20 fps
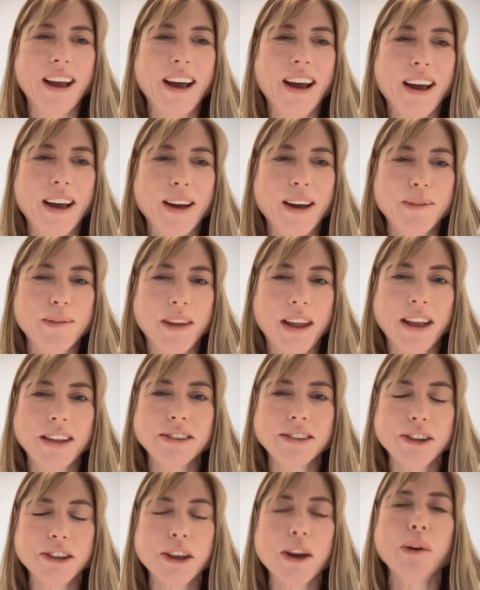
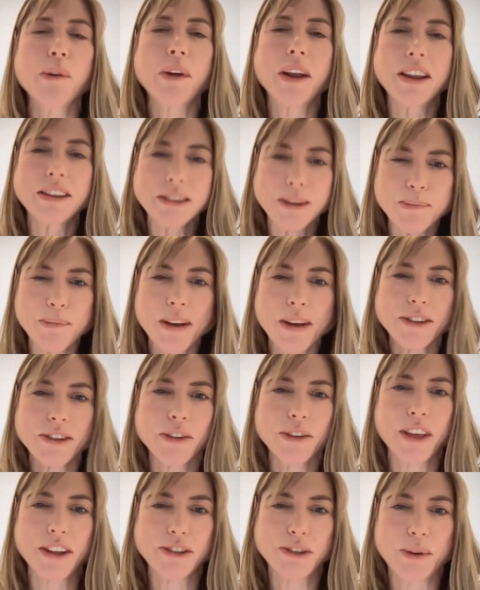And so it's a
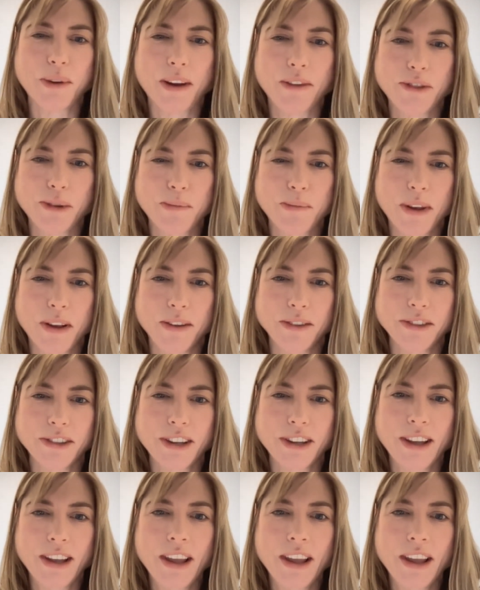muscle that you have to build.